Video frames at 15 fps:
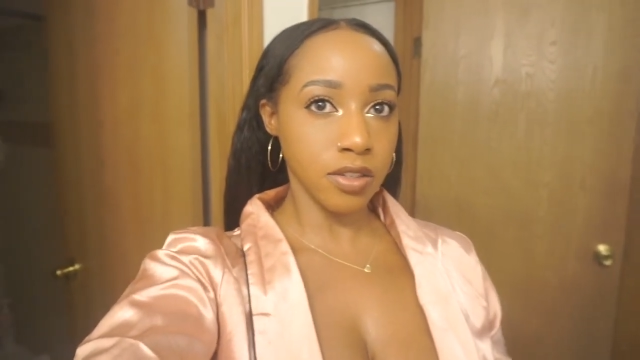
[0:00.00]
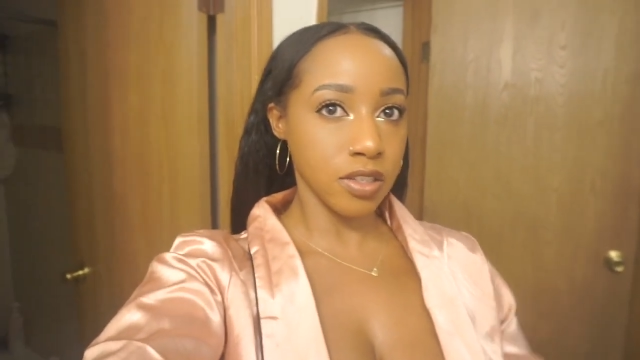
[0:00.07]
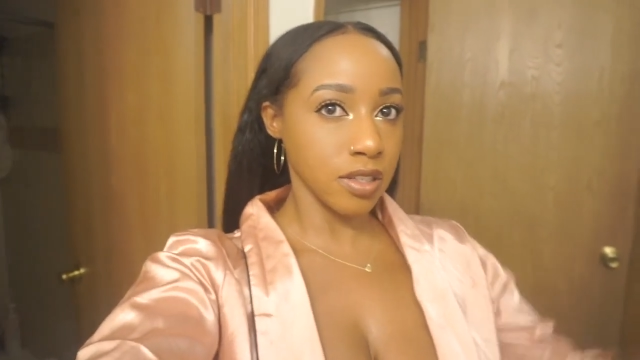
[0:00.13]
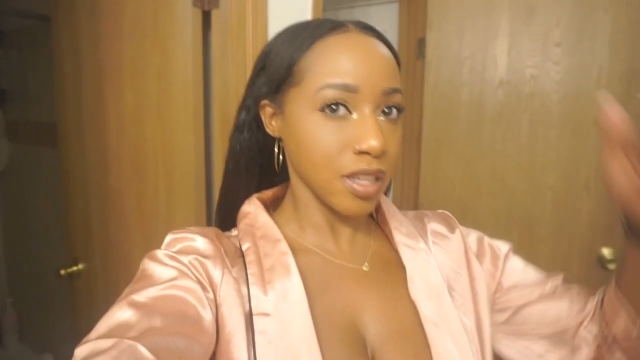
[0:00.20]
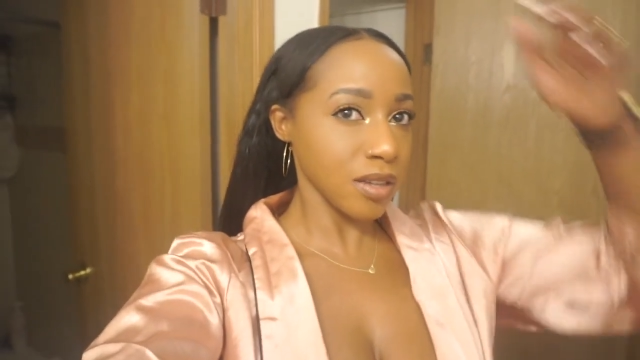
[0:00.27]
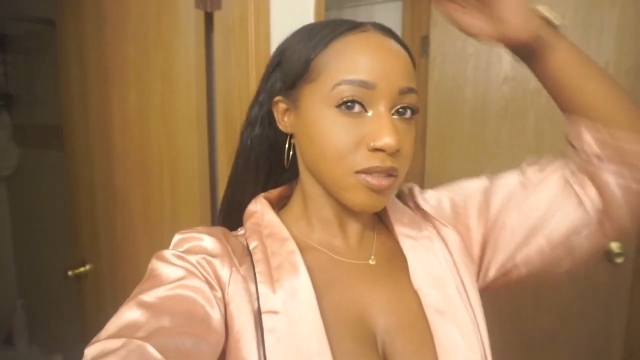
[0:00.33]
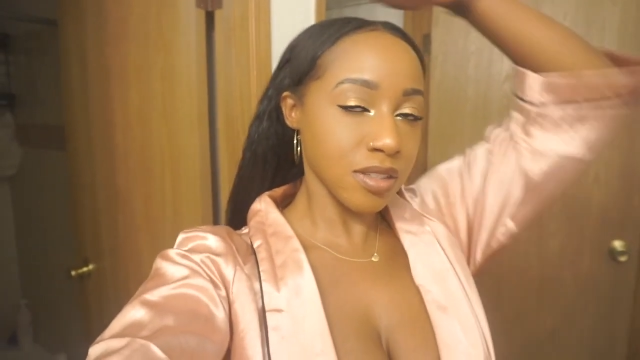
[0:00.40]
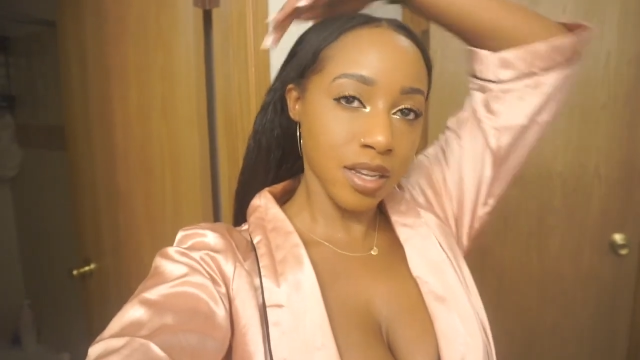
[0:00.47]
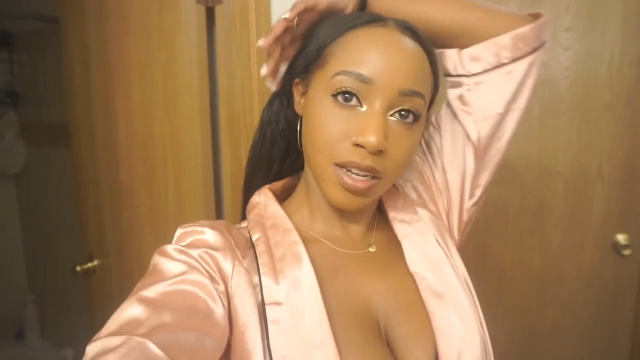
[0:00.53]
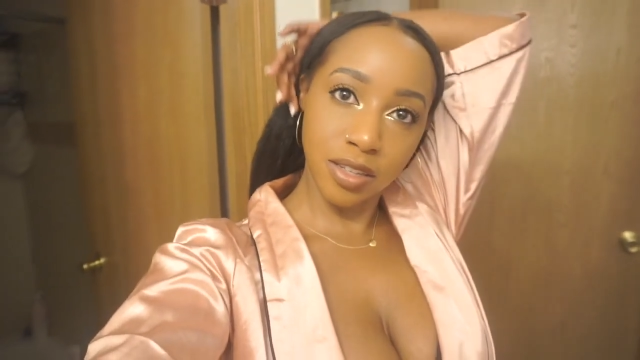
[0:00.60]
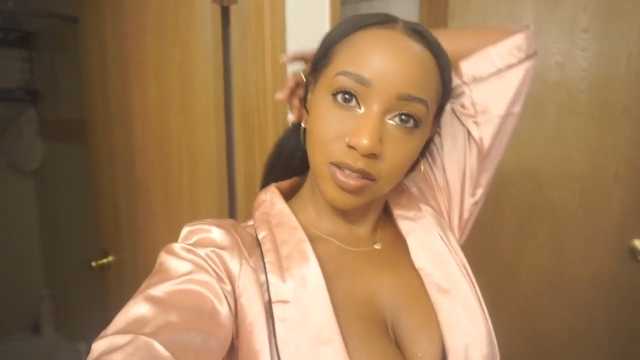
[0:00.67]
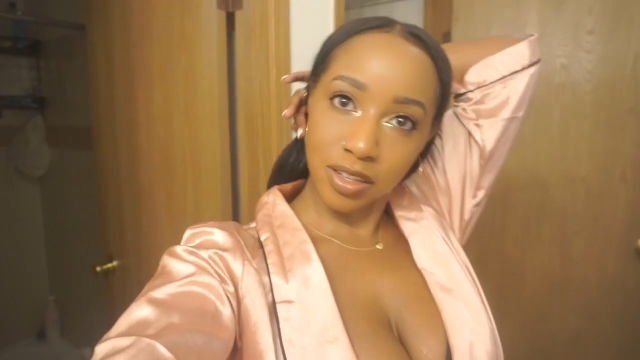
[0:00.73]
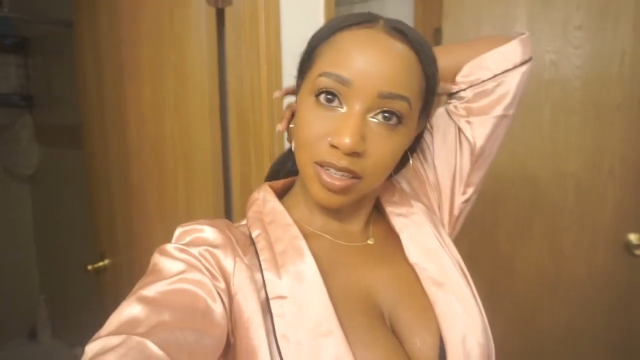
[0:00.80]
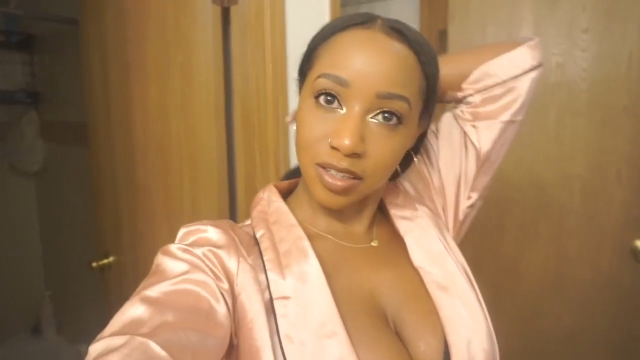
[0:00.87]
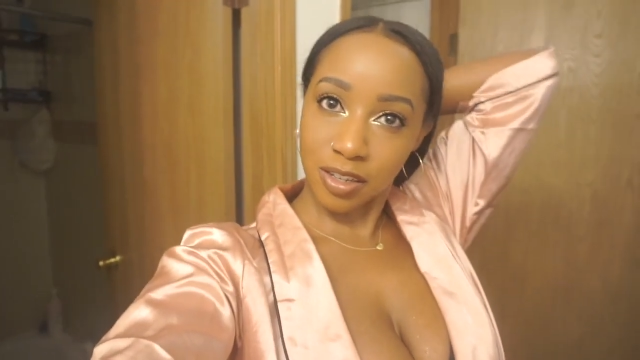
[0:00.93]
she's
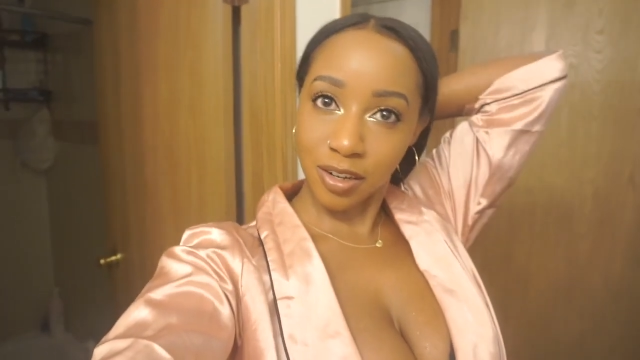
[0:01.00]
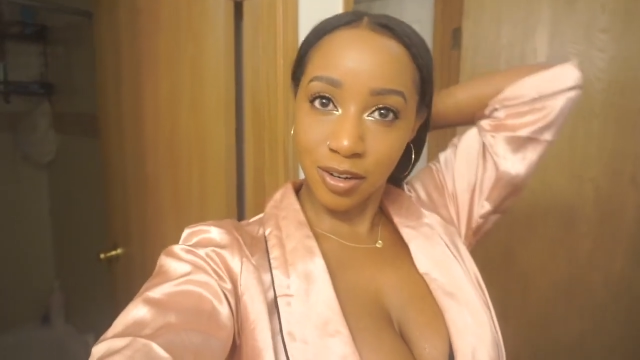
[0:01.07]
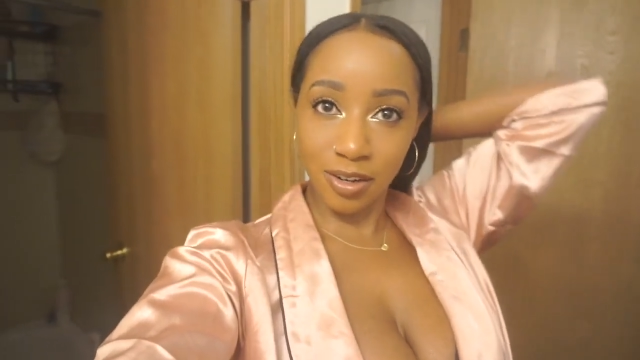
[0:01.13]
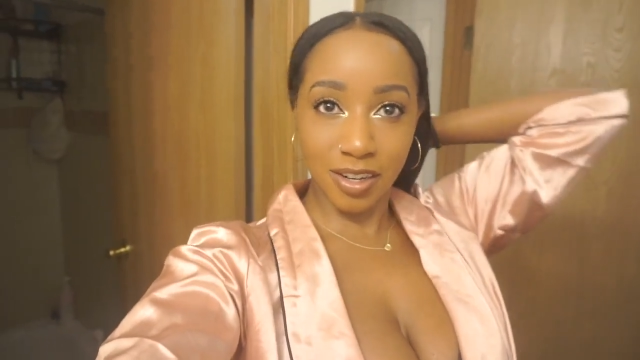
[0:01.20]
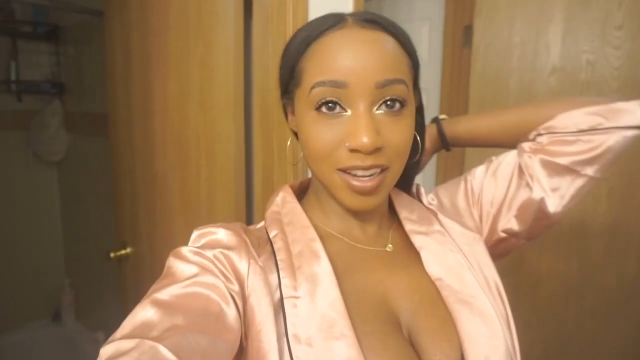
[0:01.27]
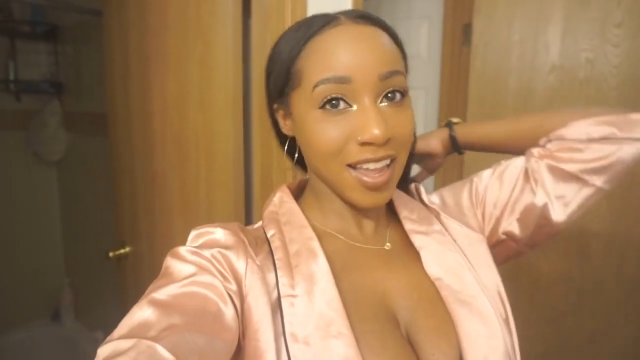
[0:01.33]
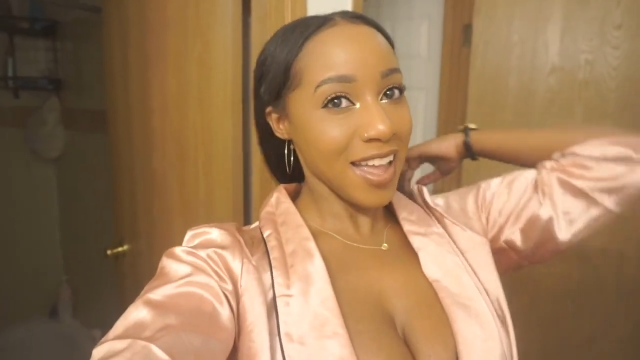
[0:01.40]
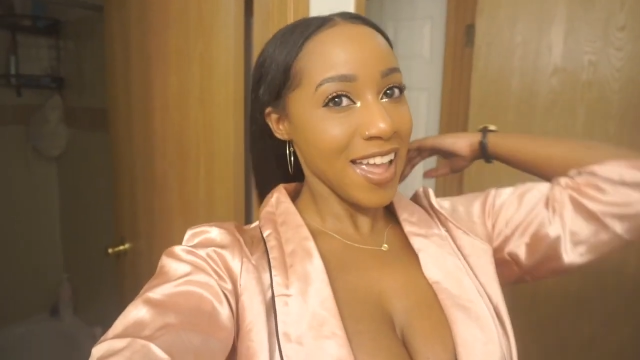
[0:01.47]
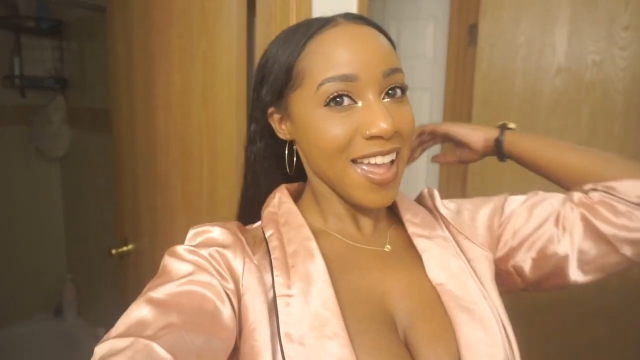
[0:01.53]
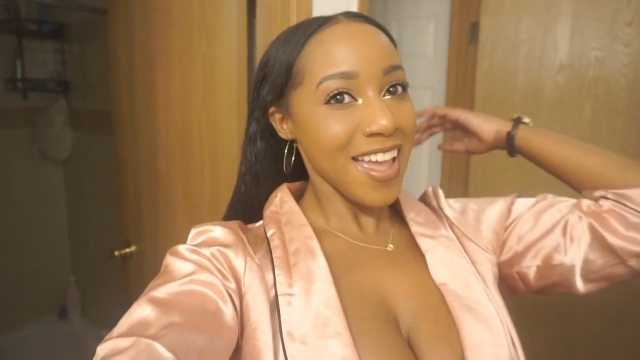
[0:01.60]
outside, so I need to hurry